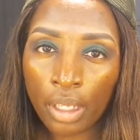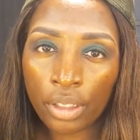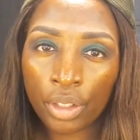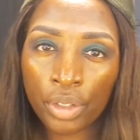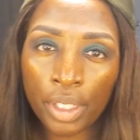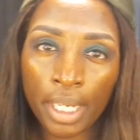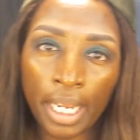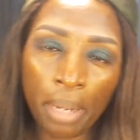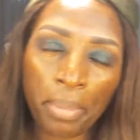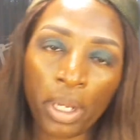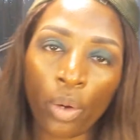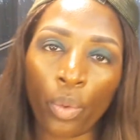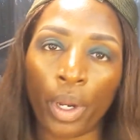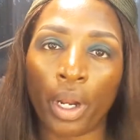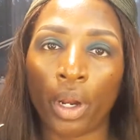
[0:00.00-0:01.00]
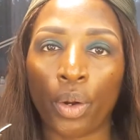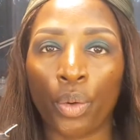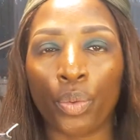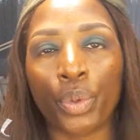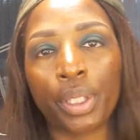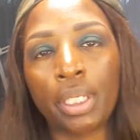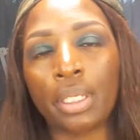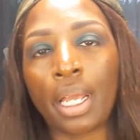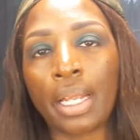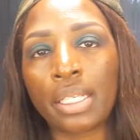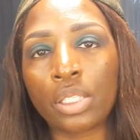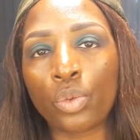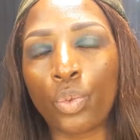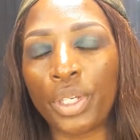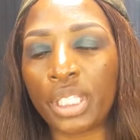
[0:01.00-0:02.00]
So today I'm going to wear a really
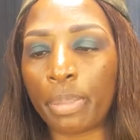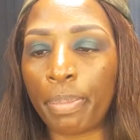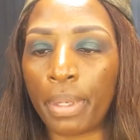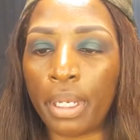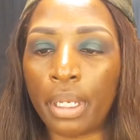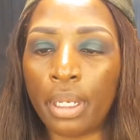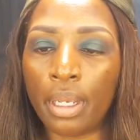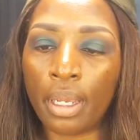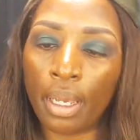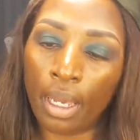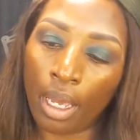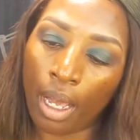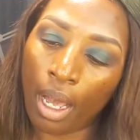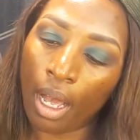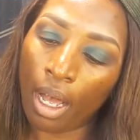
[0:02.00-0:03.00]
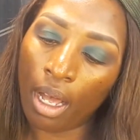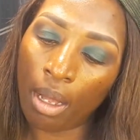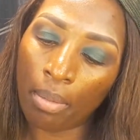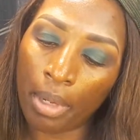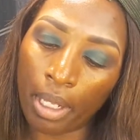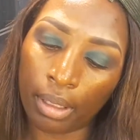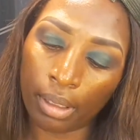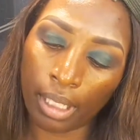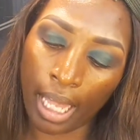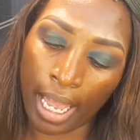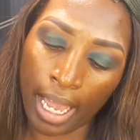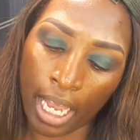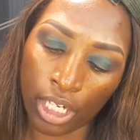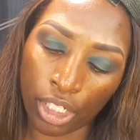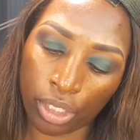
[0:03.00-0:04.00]
nice wispy
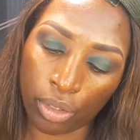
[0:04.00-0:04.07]
lash.